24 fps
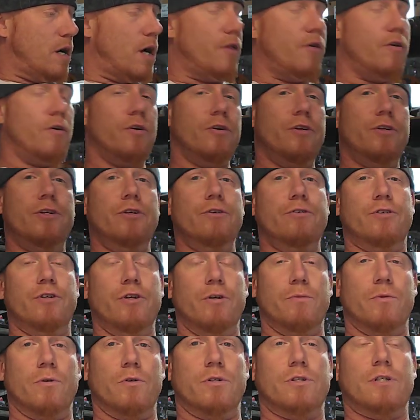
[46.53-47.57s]

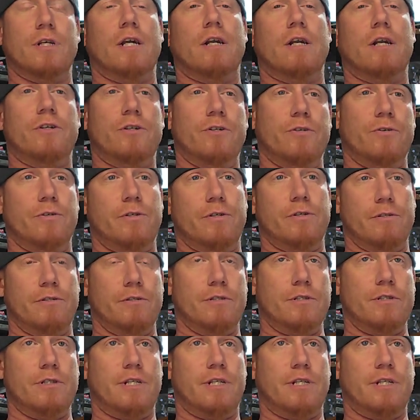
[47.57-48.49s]
YouTubers that are doing